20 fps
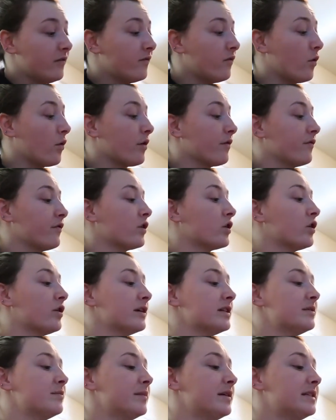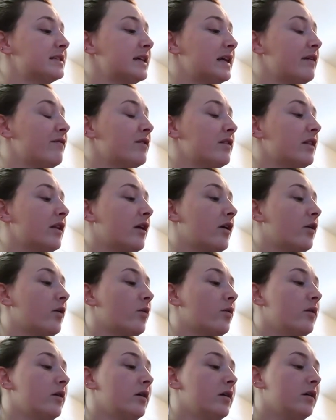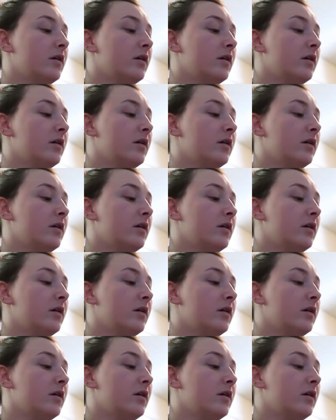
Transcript: for Christmas, even though